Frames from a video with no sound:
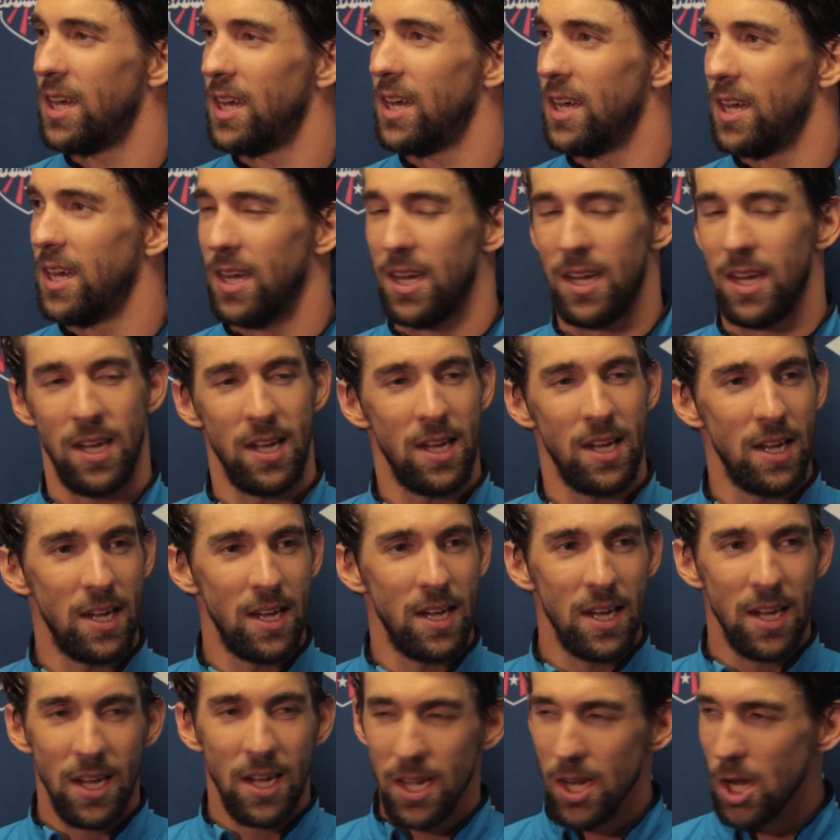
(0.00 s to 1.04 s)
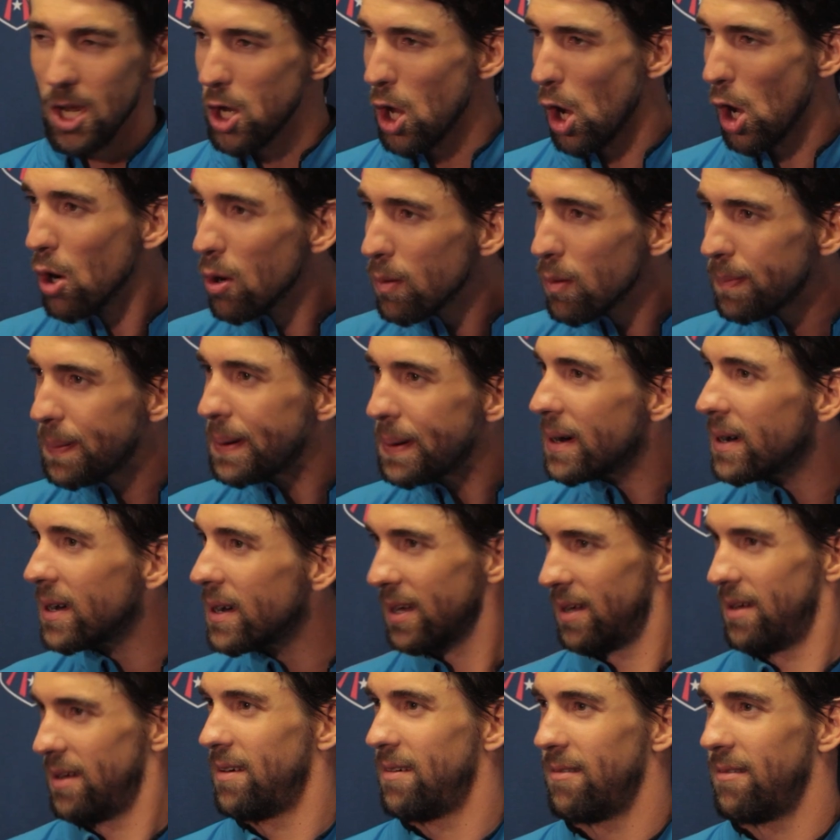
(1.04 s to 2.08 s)
uh 200 fly you do not. Nope.
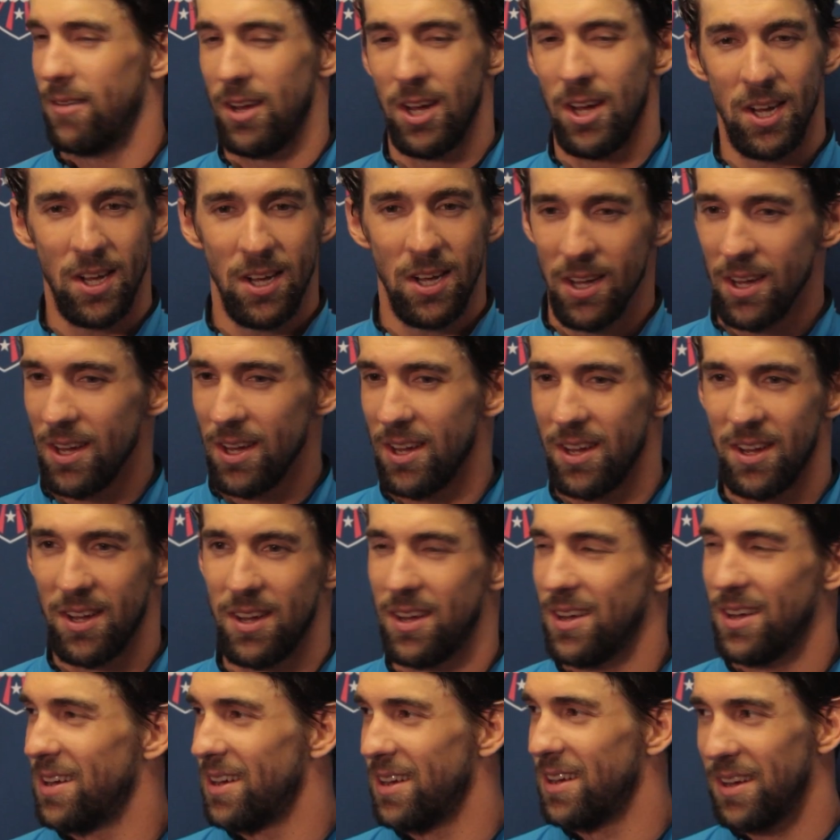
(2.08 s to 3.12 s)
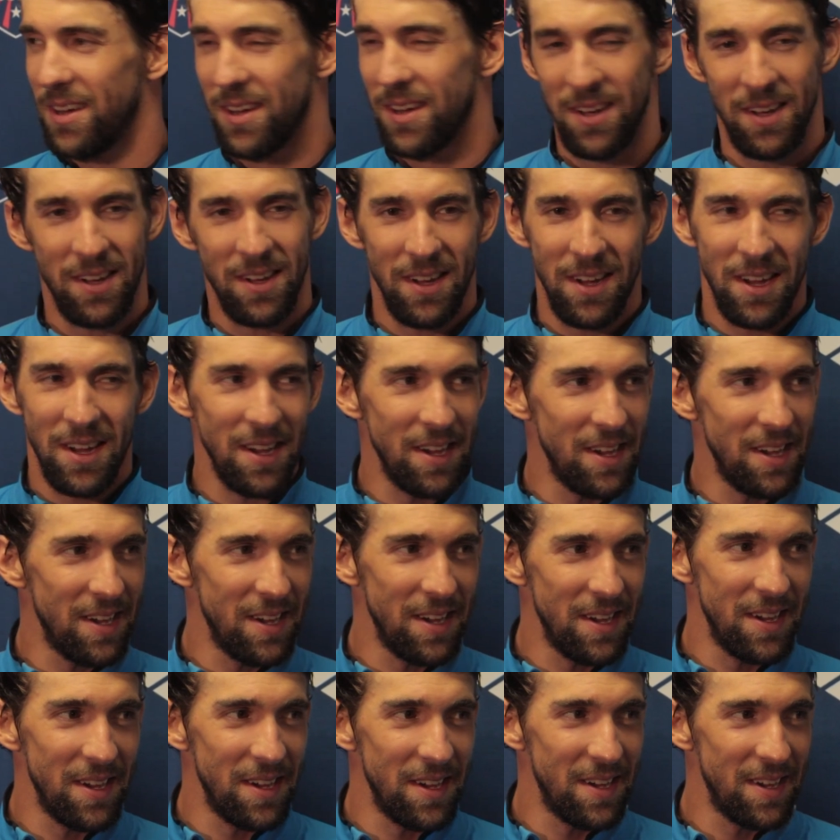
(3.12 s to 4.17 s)
Okay. Uh-uh. Um, well, we heard a lot of
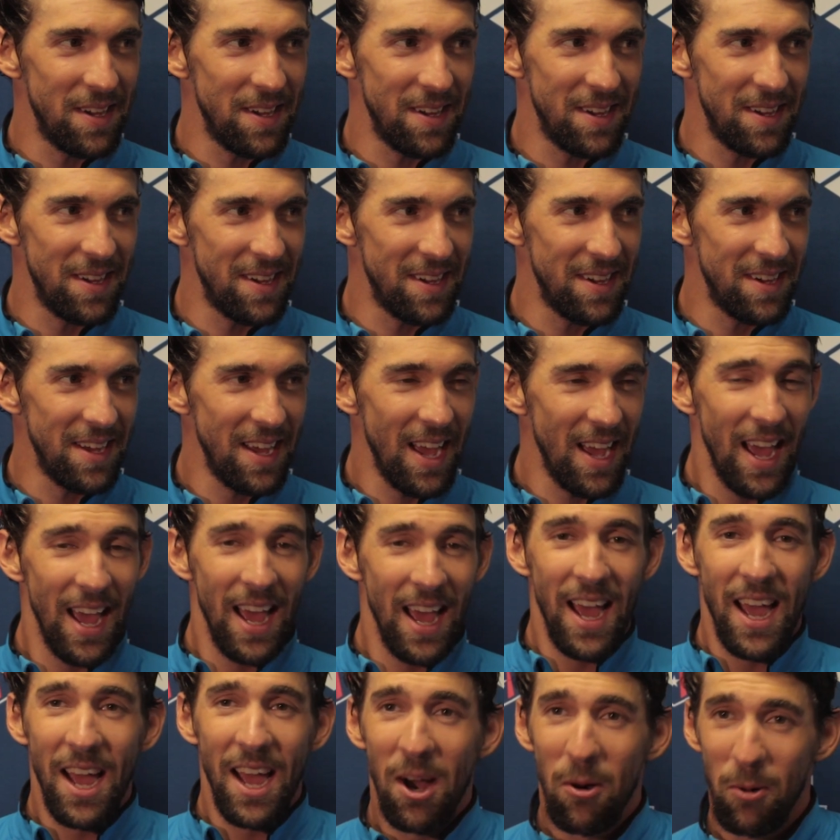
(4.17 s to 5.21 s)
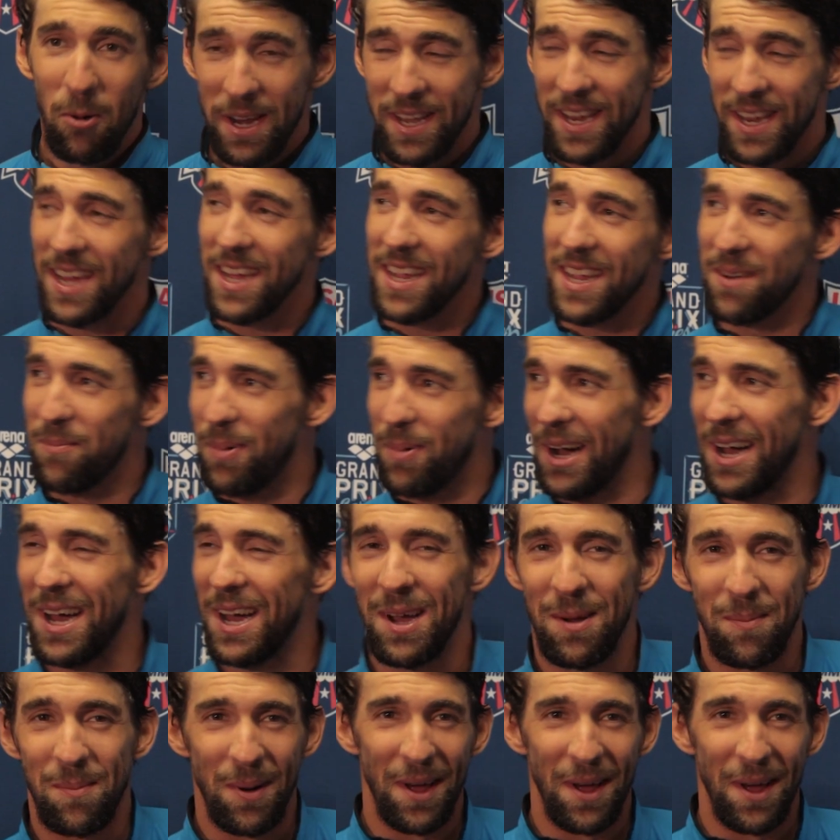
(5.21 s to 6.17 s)
nopes in two years ago. We so. did, but,